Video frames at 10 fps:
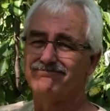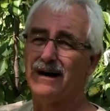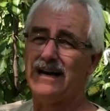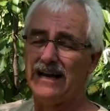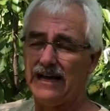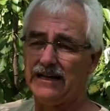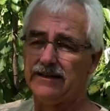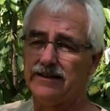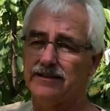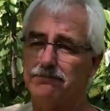By
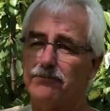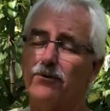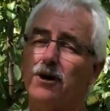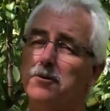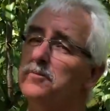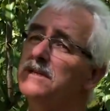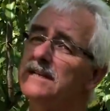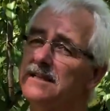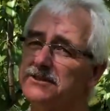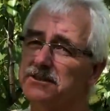hand, probably
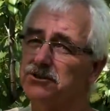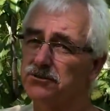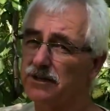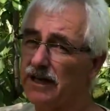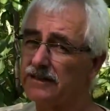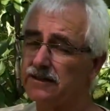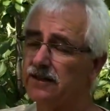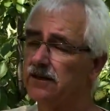doesn't do that.